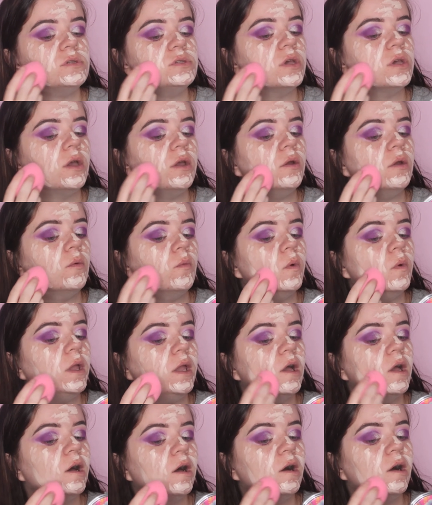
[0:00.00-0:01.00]
So
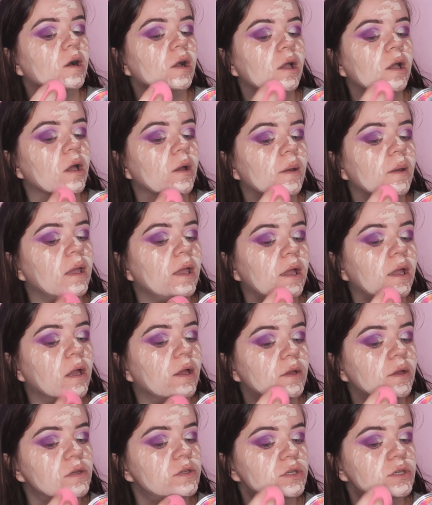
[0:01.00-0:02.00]
we are
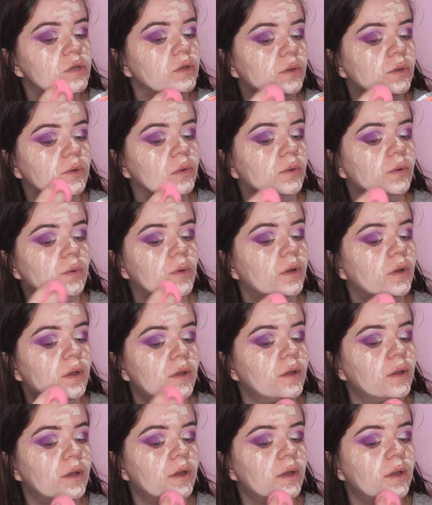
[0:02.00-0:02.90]
going to